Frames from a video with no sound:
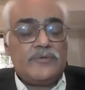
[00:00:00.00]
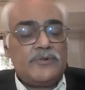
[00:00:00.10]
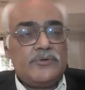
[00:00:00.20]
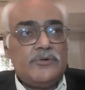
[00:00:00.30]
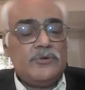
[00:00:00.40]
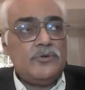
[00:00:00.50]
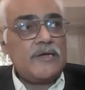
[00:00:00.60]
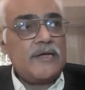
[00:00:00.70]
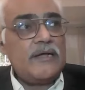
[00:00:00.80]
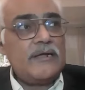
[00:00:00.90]
we really
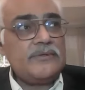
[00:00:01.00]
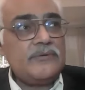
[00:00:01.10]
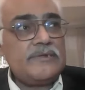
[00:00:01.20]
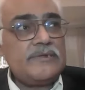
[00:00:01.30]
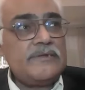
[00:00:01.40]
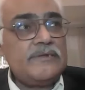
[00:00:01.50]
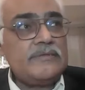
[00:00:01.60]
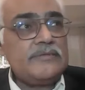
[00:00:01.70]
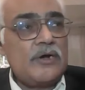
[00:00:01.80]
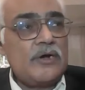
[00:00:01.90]
look at the
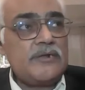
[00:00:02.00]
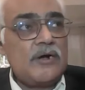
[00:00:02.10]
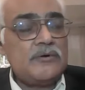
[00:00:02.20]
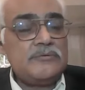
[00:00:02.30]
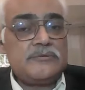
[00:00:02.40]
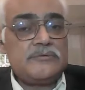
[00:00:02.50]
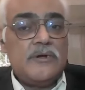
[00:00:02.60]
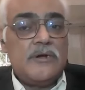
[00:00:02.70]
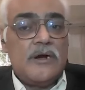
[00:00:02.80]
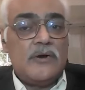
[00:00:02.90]
very thought out,
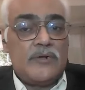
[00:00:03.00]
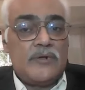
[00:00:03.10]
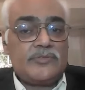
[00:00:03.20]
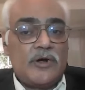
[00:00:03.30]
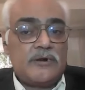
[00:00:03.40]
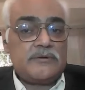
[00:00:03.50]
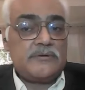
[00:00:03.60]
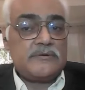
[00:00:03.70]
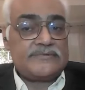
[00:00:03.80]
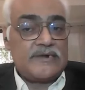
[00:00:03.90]
well thought
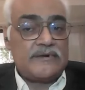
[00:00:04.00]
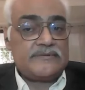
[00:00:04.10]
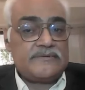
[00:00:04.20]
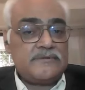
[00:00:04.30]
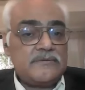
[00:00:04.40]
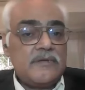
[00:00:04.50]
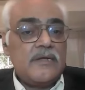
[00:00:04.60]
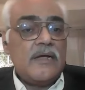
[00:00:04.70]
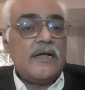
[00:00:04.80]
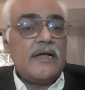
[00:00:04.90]
strategy
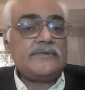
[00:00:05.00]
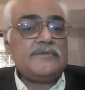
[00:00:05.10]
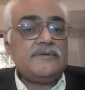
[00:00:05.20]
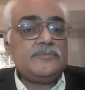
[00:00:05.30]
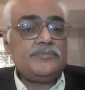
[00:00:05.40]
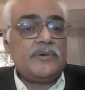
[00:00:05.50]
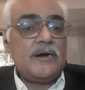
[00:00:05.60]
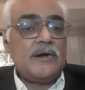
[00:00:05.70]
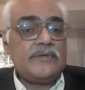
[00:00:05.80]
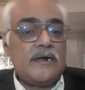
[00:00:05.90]
and keep
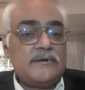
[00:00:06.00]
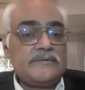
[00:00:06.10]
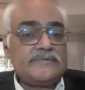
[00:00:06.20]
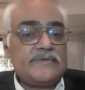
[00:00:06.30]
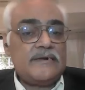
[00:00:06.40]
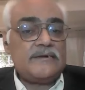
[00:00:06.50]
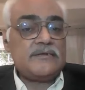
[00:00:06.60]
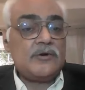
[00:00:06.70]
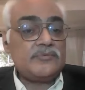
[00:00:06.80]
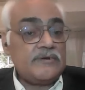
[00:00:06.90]
the
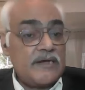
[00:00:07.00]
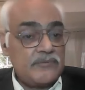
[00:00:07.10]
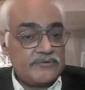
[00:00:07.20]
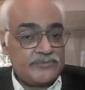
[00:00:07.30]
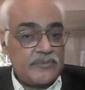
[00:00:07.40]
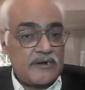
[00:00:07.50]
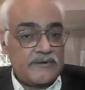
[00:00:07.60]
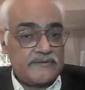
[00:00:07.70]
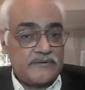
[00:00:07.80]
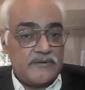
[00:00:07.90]
understanding of the diverse
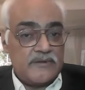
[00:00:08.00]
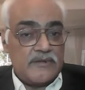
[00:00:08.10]
market.